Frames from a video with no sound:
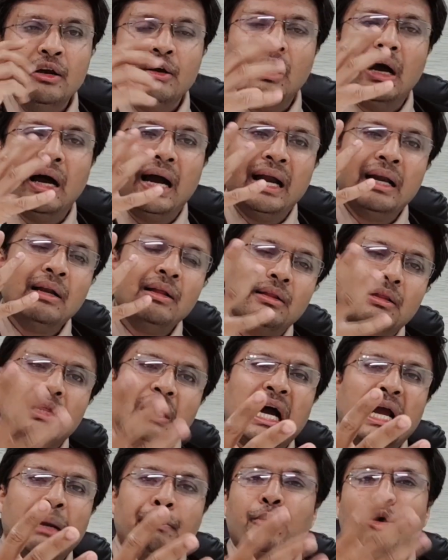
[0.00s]
and the
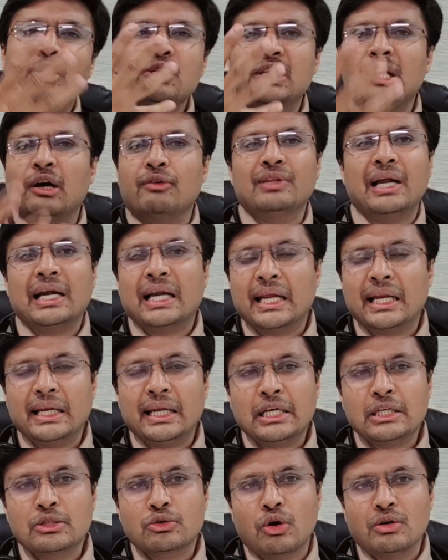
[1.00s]
hypoxia of that area
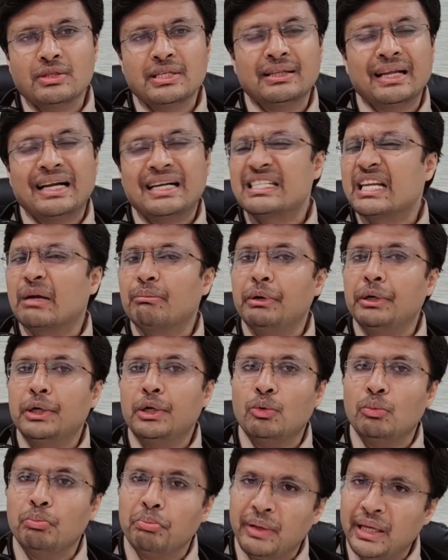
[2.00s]
is causing that segment
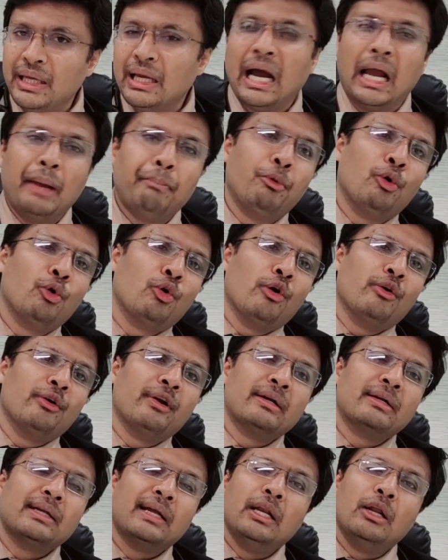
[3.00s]
to be
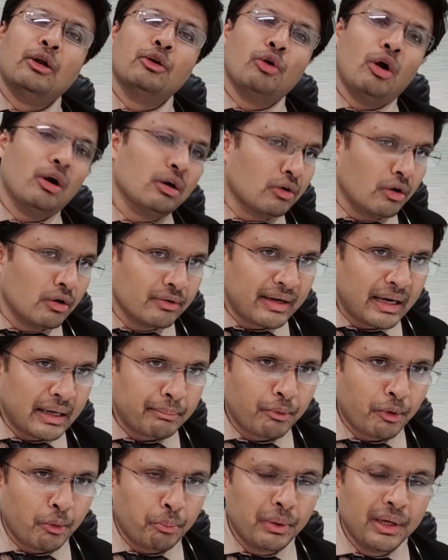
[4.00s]
hypocontractile or not contract
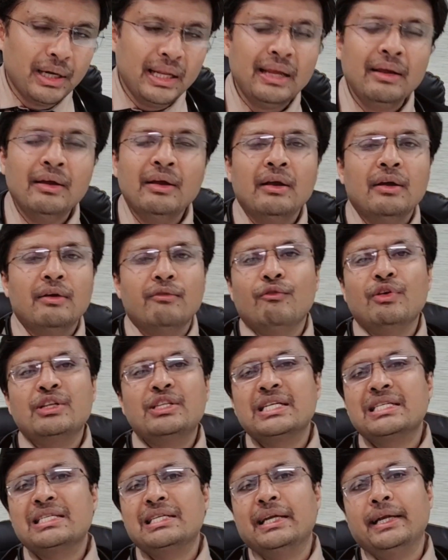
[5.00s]
properly, which
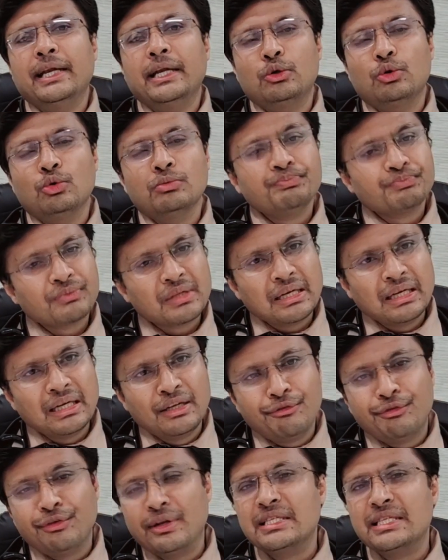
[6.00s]
is leading to
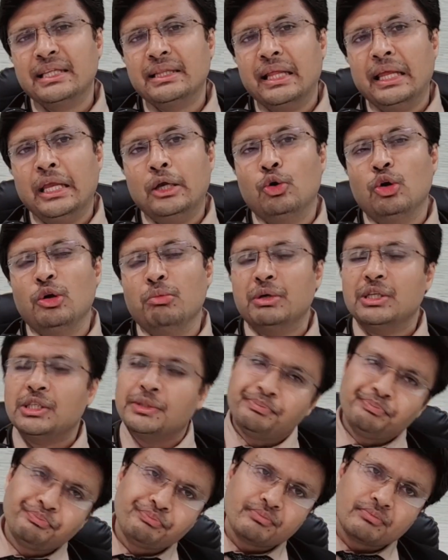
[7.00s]
difference in the echo image.
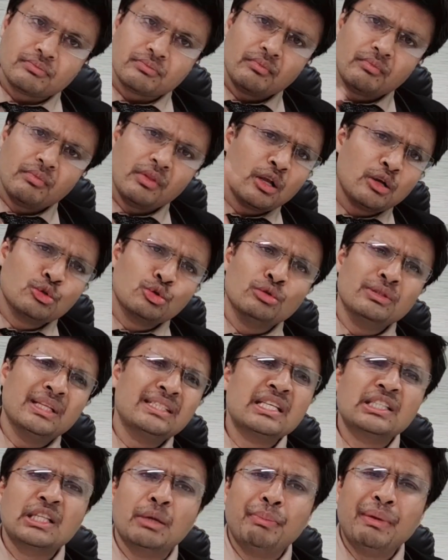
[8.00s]
So
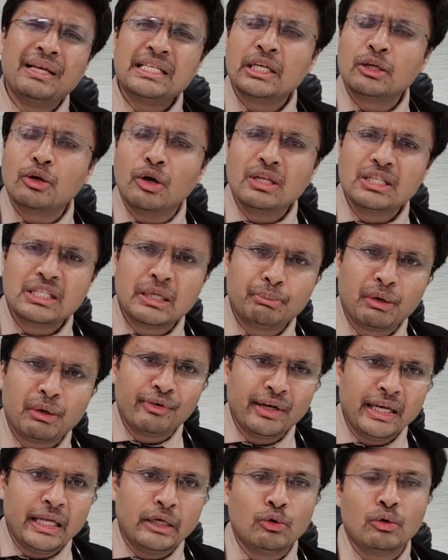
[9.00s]
this is the basic concept
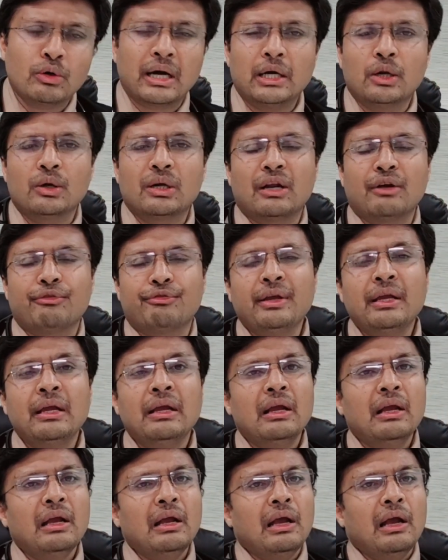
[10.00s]
echocardiography,
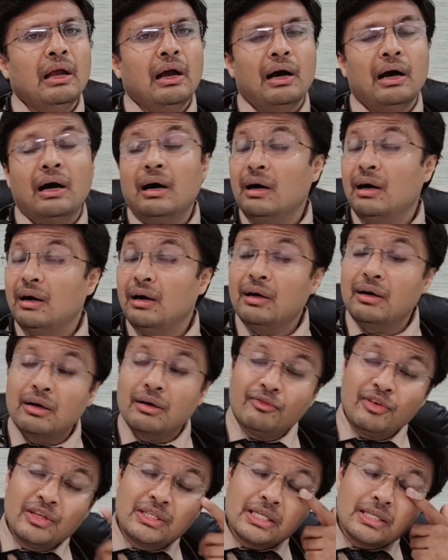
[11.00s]

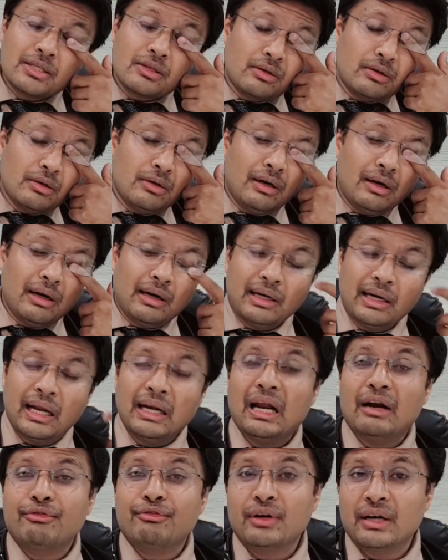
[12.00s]
which is
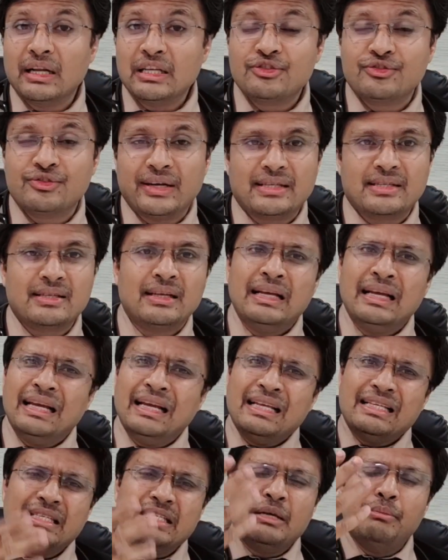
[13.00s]
done after a stress.
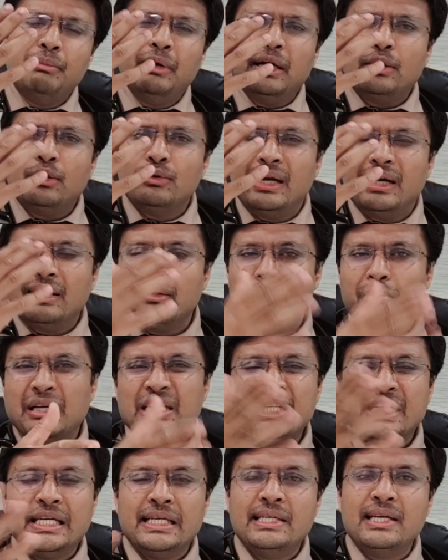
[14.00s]
Similar to that,
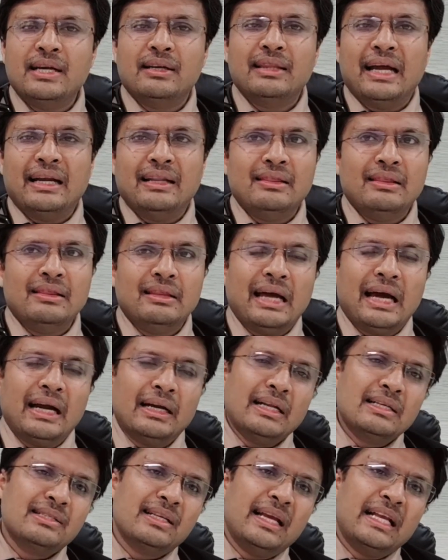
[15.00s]
much easier than that,
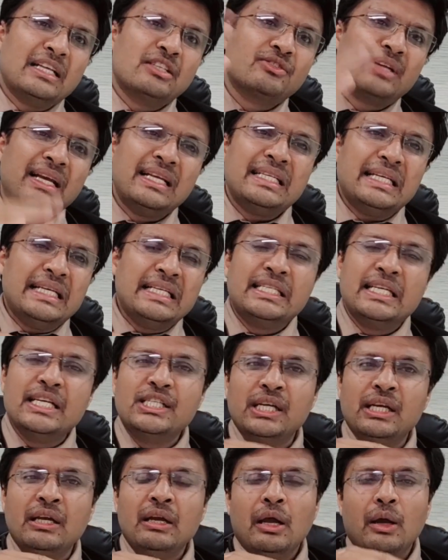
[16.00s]
is the exercise
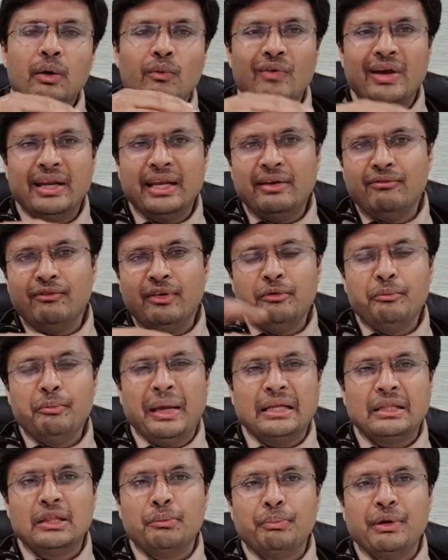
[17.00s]
ECG, wherein we
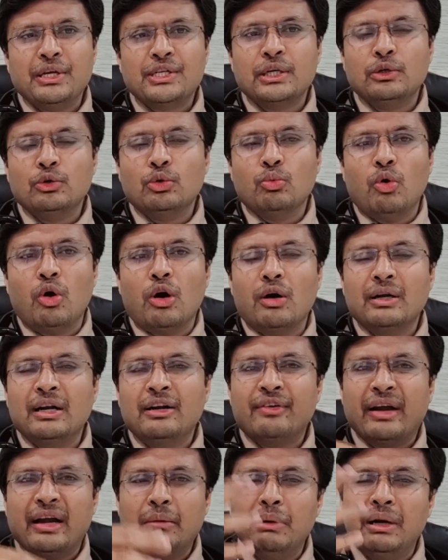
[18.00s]
make the patient to walk on a
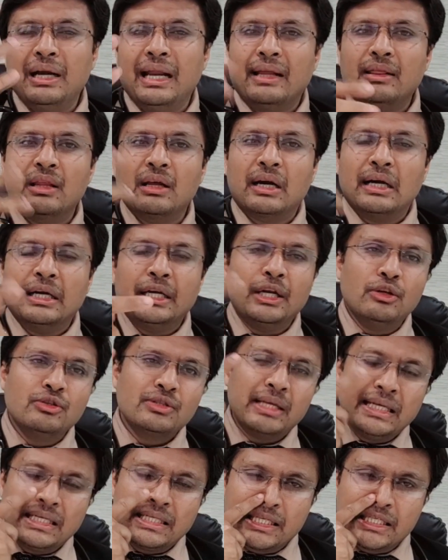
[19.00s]
treadmill, and the continuous
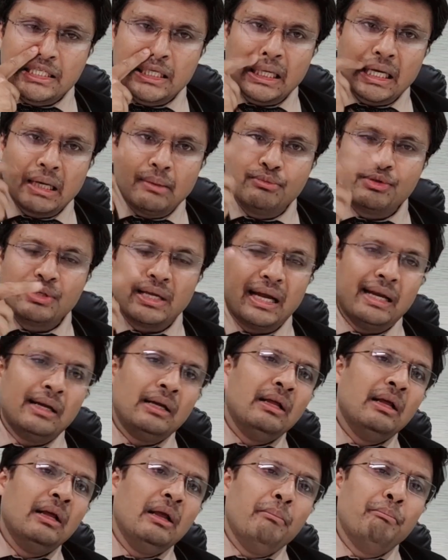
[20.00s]
the ECG comes,
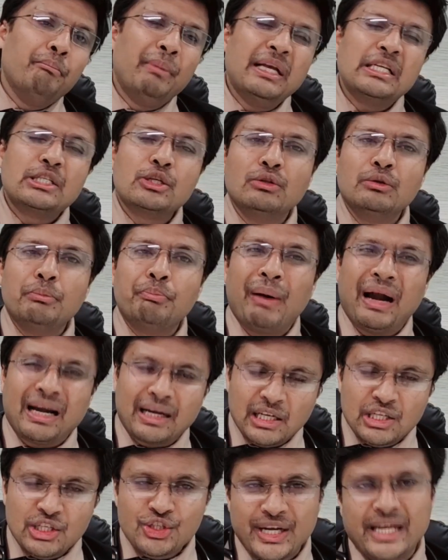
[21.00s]
and based on the
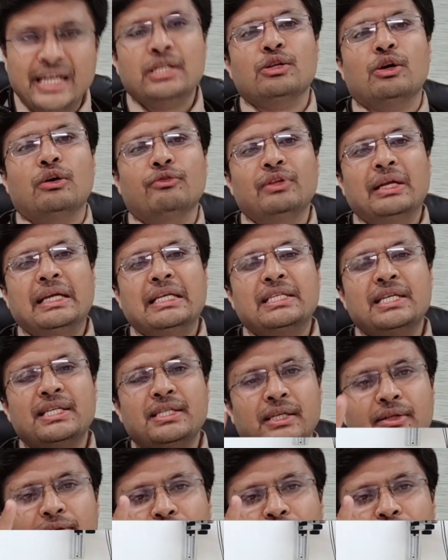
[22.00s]
pattern change of the ECG